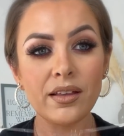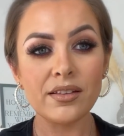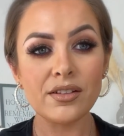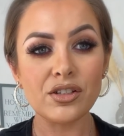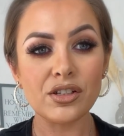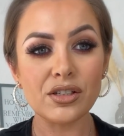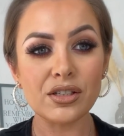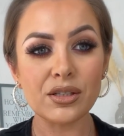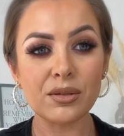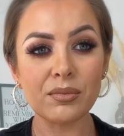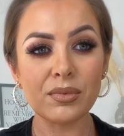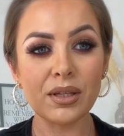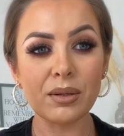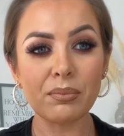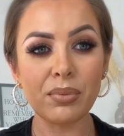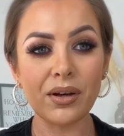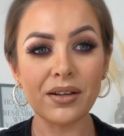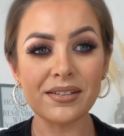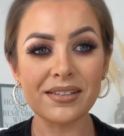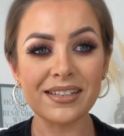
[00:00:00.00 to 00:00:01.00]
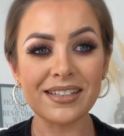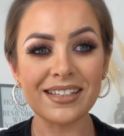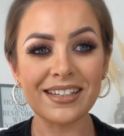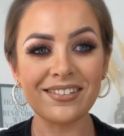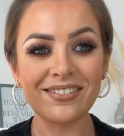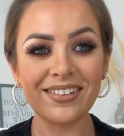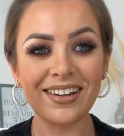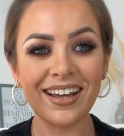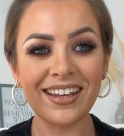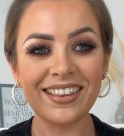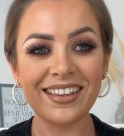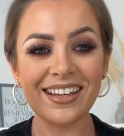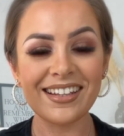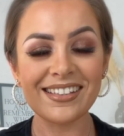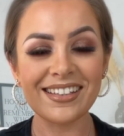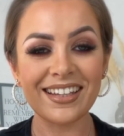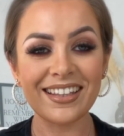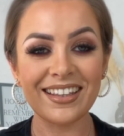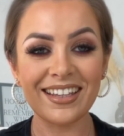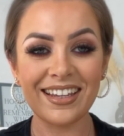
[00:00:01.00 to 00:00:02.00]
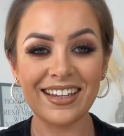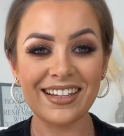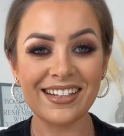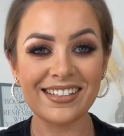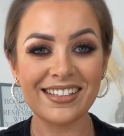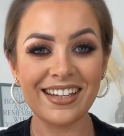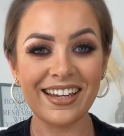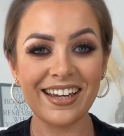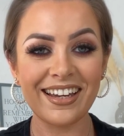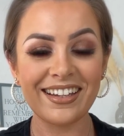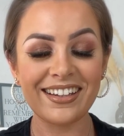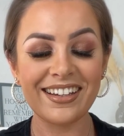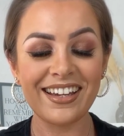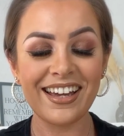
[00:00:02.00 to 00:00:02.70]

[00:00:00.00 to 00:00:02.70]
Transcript: just something positive like this, I think, is a